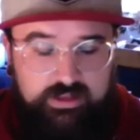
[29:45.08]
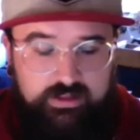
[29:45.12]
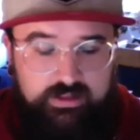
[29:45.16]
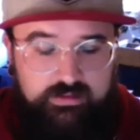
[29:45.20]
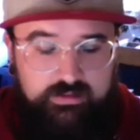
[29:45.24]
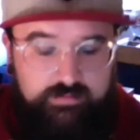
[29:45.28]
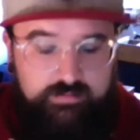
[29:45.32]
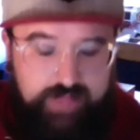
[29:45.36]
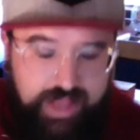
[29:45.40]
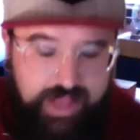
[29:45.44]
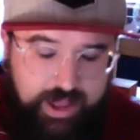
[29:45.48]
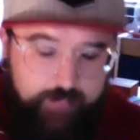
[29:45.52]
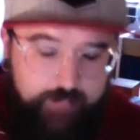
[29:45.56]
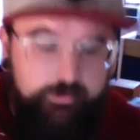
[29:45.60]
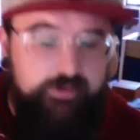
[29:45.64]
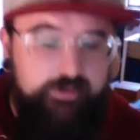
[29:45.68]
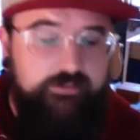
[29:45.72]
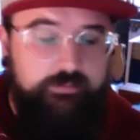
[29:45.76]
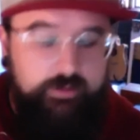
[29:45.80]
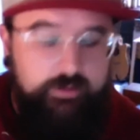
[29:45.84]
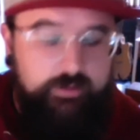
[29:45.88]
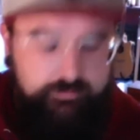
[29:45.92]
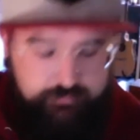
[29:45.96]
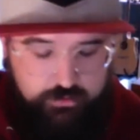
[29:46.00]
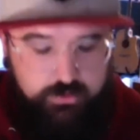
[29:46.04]
happens
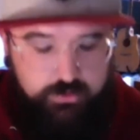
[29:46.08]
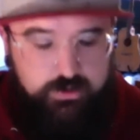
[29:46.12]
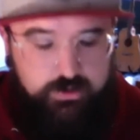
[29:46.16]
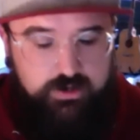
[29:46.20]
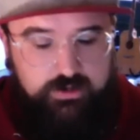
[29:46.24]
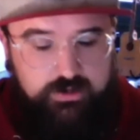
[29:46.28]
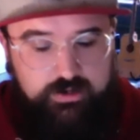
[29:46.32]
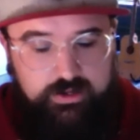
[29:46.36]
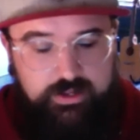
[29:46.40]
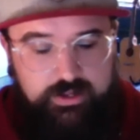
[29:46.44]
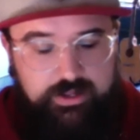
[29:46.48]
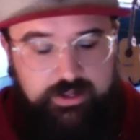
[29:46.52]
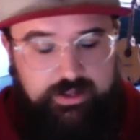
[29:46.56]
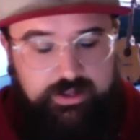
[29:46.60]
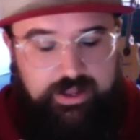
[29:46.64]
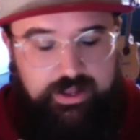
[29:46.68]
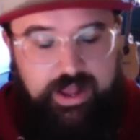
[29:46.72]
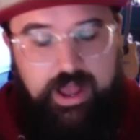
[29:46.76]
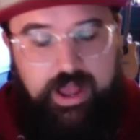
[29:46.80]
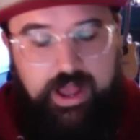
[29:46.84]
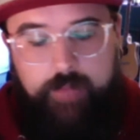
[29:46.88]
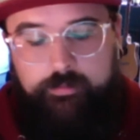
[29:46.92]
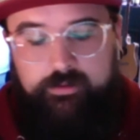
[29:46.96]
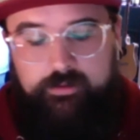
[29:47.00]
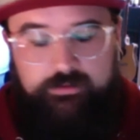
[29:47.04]
before. It
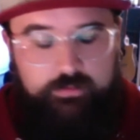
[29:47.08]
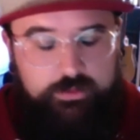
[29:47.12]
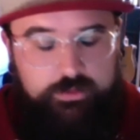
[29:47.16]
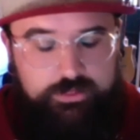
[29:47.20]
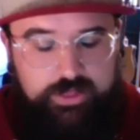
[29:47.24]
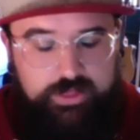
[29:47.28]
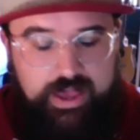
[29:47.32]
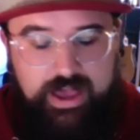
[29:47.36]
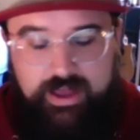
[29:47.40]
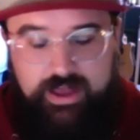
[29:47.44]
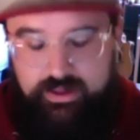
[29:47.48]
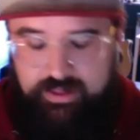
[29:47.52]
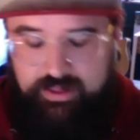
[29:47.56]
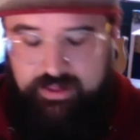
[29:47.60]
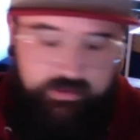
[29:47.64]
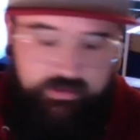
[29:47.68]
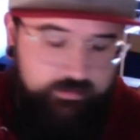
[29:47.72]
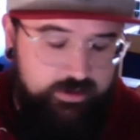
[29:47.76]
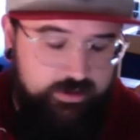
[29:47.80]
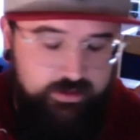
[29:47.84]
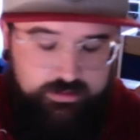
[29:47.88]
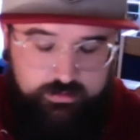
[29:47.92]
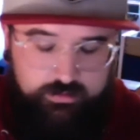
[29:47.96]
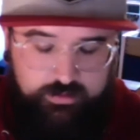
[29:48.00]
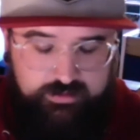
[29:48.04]
happens with that
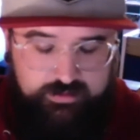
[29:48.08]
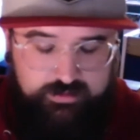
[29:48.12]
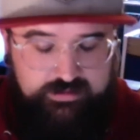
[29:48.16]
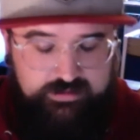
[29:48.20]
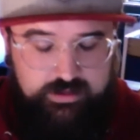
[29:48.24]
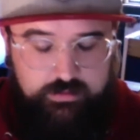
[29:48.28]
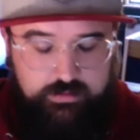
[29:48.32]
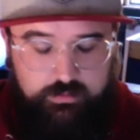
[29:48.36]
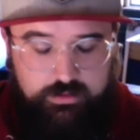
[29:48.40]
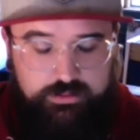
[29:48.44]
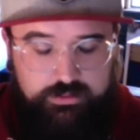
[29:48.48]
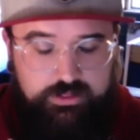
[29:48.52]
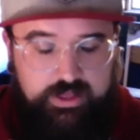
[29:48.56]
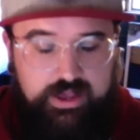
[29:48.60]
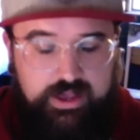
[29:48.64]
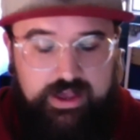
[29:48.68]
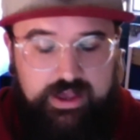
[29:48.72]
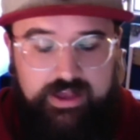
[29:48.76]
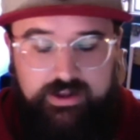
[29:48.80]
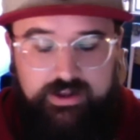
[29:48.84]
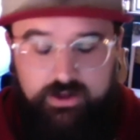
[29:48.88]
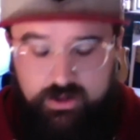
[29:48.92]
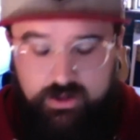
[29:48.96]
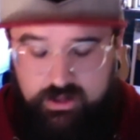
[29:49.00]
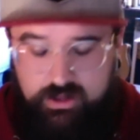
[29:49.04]
email that we send with the
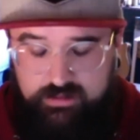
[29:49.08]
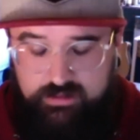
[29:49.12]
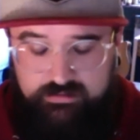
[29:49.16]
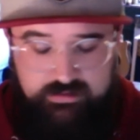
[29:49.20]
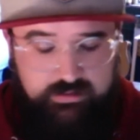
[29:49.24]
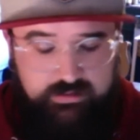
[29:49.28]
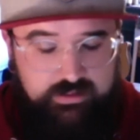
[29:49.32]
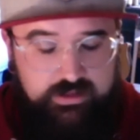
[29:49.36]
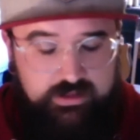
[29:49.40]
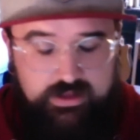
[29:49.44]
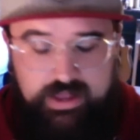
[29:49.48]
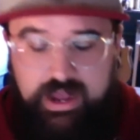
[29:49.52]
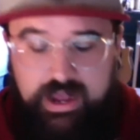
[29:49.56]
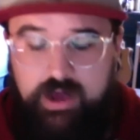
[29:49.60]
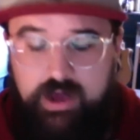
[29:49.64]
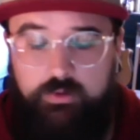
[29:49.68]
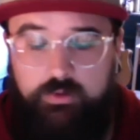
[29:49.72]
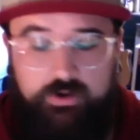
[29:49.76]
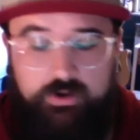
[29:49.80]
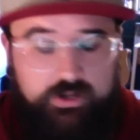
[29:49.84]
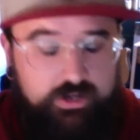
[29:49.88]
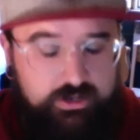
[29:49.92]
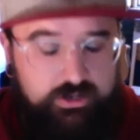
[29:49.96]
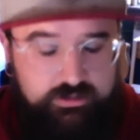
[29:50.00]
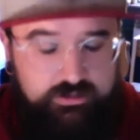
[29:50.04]
add-ons and how
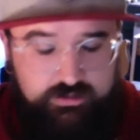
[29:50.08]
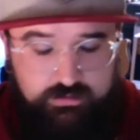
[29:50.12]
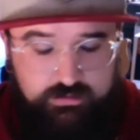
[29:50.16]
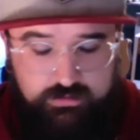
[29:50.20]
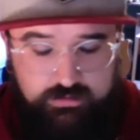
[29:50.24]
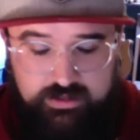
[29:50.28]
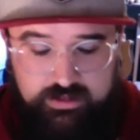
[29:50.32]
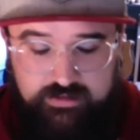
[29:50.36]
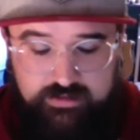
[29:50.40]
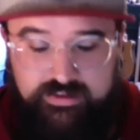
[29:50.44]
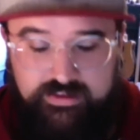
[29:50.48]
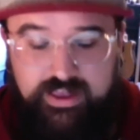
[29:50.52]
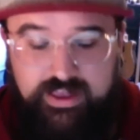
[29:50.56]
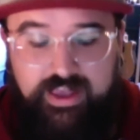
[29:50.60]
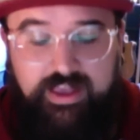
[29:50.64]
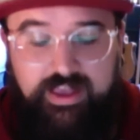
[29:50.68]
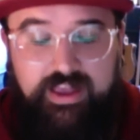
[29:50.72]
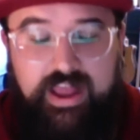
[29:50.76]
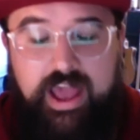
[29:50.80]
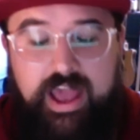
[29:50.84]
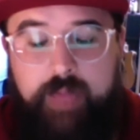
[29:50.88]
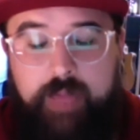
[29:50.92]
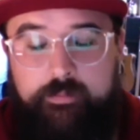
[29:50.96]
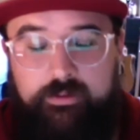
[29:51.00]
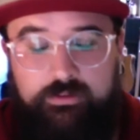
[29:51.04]
we're going to do this. It
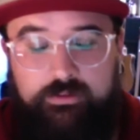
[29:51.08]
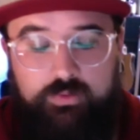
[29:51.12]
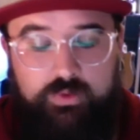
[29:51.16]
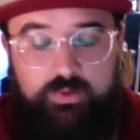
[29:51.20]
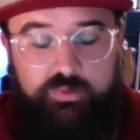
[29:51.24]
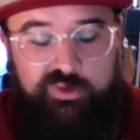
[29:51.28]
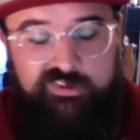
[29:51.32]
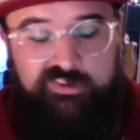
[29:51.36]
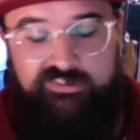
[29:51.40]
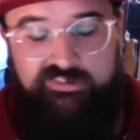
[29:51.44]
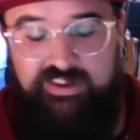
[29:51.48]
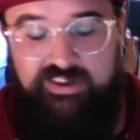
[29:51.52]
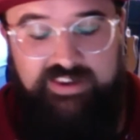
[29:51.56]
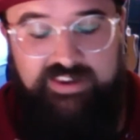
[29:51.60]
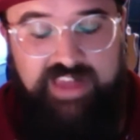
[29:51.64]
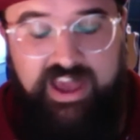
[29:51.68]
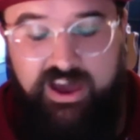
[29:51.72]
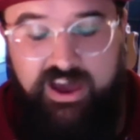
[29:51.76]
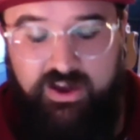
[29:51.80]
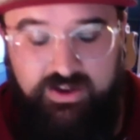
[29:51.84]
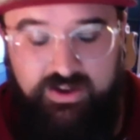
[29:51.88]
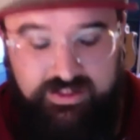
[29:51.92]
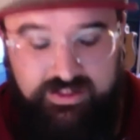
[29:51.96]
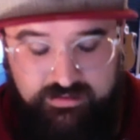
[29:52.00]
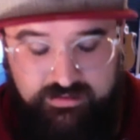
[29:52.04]
happens when we sit
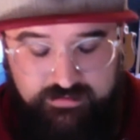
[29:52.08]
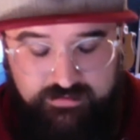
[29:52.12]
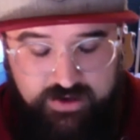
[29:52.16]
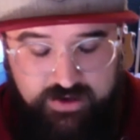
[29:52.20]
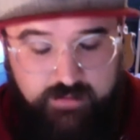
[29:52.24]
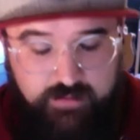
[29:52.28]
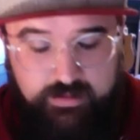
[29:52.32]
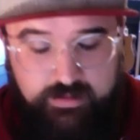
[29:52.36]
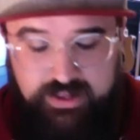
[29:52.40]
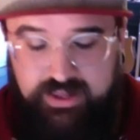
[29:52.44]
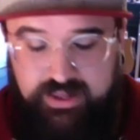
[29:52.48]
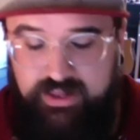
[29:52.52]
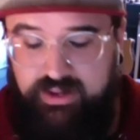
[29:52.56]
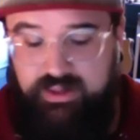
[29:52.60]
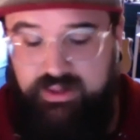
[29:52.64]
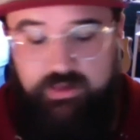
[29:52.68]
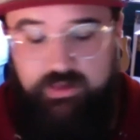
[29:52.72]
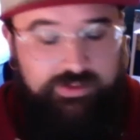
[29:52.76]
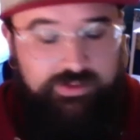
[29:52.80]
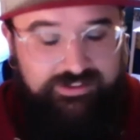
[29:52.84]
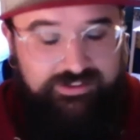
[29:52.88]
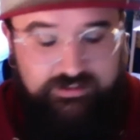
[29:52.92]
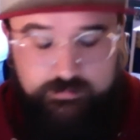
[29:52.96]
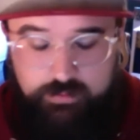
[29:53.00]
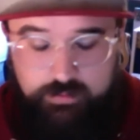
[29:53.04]
down at the very beginning and
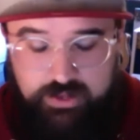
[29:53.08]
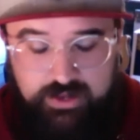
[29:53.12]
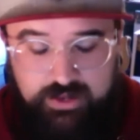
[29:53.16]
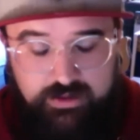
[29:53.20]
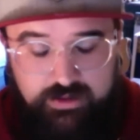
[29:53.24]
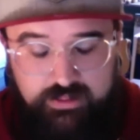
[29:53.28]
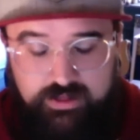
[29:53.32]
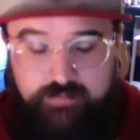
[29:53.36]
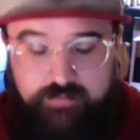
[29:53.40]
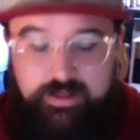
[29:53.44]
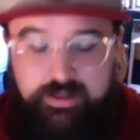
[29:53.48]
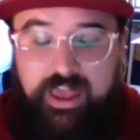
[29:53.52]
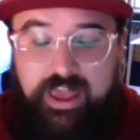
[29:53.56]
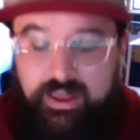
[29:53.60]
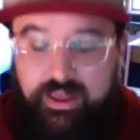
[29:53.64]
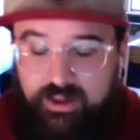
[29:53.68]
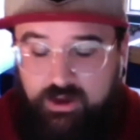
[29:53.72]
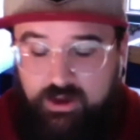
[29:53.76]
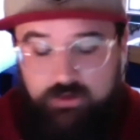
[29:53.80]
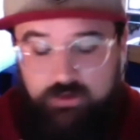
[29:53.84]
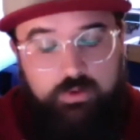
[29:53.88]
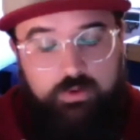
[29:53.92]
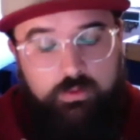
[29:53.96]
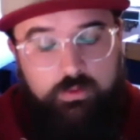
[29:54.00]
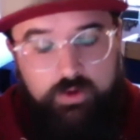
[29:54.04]
we explain to them, hey,
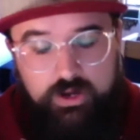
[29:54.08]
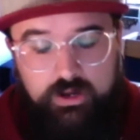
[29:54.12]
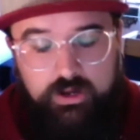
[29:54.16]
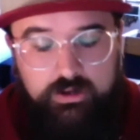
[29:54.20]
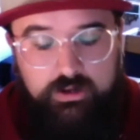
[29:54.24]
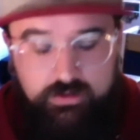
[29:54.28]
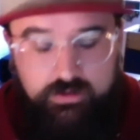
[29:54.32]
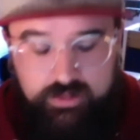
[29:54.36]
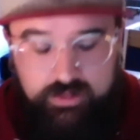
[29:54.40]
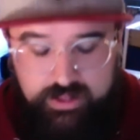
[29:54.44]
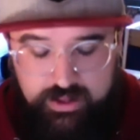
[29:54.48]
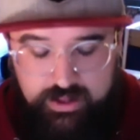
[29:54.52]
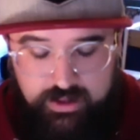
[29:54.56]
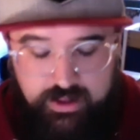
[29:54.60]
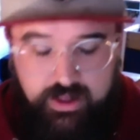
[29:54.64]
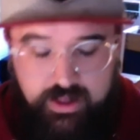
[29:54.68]
here's what we're going to do today.